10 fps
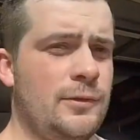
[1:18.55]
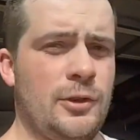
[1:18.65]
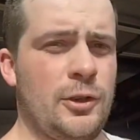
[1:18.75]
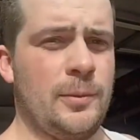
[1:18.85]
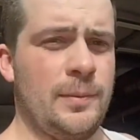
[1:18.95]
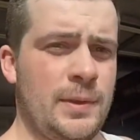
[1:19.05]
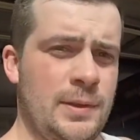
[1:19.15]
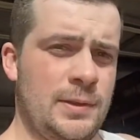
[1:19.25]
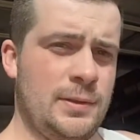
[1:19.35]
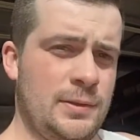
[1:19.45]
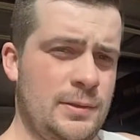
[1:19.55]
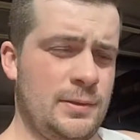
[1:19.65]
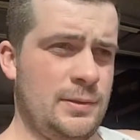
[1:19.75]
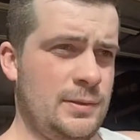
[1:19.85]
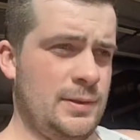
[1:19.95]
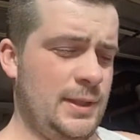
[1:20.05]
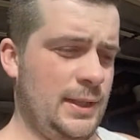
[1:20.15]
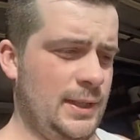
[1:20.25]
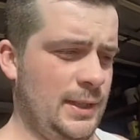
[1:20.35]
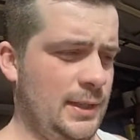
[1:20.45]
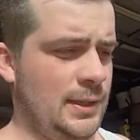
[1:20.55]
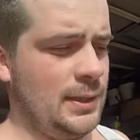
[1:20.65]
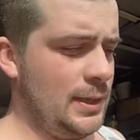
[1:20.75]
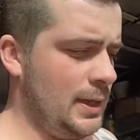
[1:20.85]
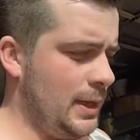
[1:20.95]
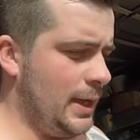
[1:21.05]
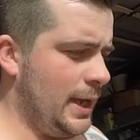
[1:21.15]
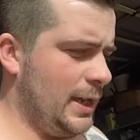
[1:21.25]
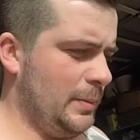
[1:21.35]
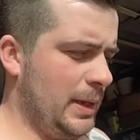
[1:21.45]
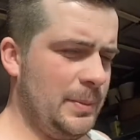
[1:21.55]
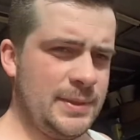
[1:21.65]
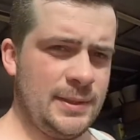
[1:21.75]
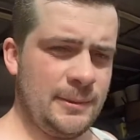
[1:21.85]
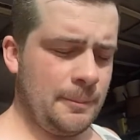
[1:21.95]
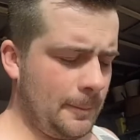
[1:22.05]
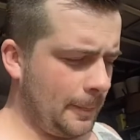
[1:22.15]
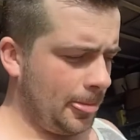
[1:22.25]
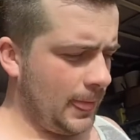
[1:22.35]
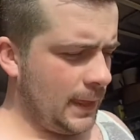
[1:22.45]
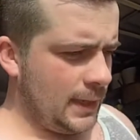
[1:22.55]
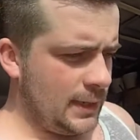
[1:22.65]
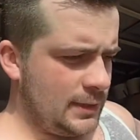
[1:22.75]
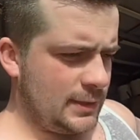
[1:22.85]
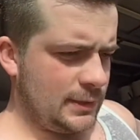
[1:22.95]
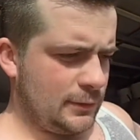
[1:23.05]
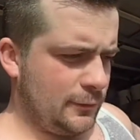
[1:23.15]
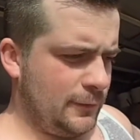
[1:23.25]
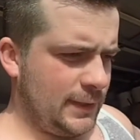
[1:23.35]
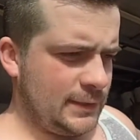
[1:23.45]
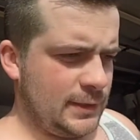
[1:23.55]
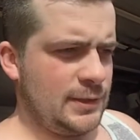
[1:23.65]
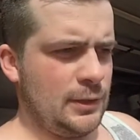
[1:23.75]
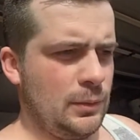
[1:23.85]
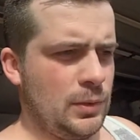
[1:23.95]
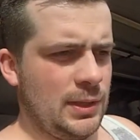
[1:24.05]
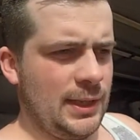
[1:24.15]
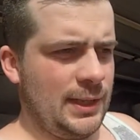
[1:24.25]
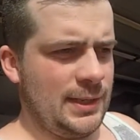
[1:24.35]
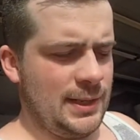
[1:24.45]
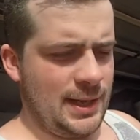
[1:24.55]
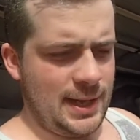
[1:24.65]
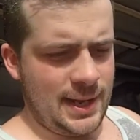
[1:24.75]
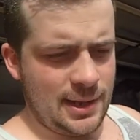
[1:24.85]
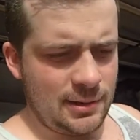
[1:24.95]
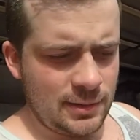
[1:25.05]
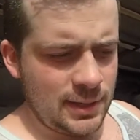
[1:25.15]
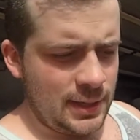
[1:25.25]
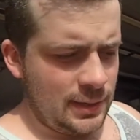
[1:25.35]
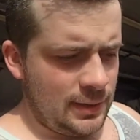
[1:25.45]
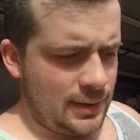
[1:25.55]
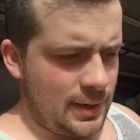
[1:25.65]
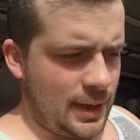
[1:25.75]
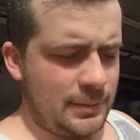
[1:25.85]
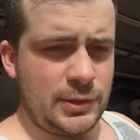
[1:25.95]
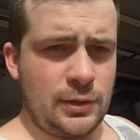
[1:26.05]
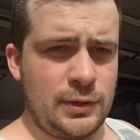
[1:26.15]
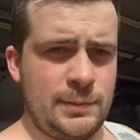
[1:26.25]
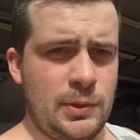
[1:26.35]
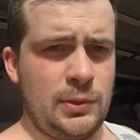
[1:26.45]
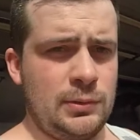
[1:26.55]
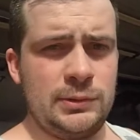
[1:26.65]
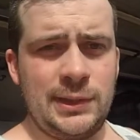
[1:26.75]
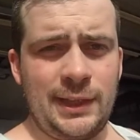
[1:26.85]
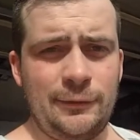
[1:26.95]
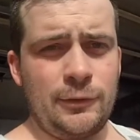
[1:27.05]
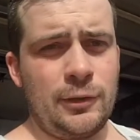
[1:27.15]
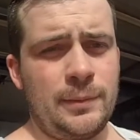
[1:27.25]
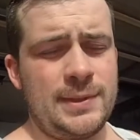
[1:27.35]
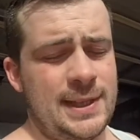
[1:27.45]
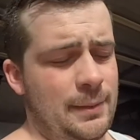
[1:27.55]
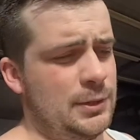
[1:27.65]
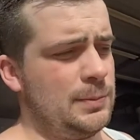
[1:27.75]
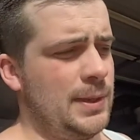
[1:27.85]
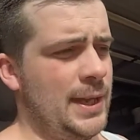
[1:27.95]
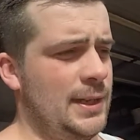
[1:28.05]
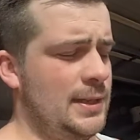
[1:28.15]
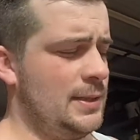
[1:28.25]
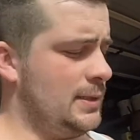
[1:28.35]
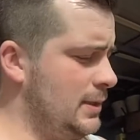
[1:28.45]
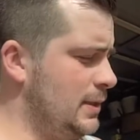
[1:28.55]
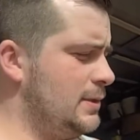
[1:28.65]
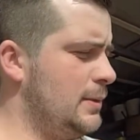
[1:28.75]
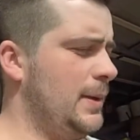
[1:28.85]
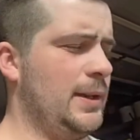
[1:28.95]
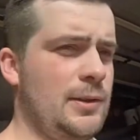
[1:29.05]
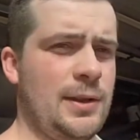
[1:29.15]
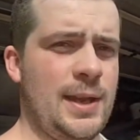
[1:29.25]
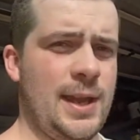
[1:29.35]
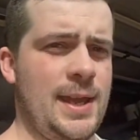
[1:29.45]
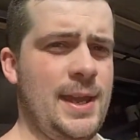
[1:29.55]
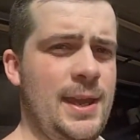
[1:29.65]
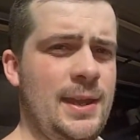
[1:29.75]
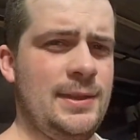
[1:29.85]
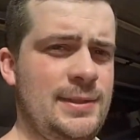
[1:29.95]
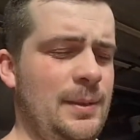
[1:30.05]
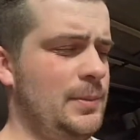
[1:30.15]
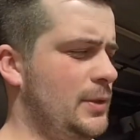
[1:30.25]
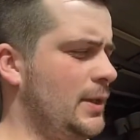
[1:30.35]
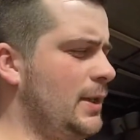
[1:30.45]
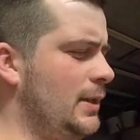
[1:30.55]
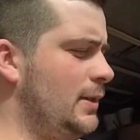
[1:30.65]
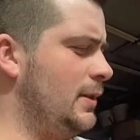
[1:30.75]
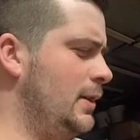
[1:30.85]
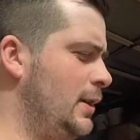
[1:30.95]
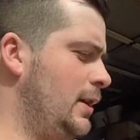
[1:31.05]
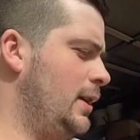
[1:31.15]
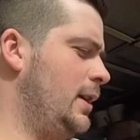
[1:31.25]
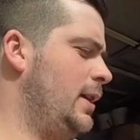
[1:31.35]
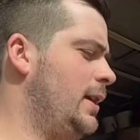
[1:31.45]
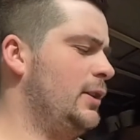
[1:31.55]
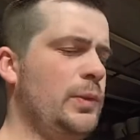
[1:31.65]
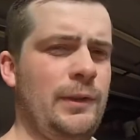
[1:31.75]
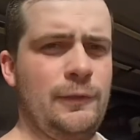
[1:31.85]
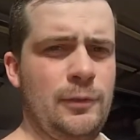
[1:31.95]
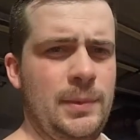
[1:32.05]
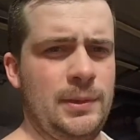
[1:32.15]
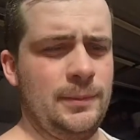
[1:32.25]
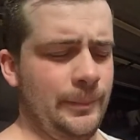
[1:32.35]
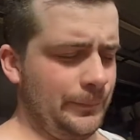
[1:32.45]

from the heater pipes. That's all fixed, so there's no water leak now. Um, just got a small oil leak from the sandwich plate so I've got a deep socket, a 24 mil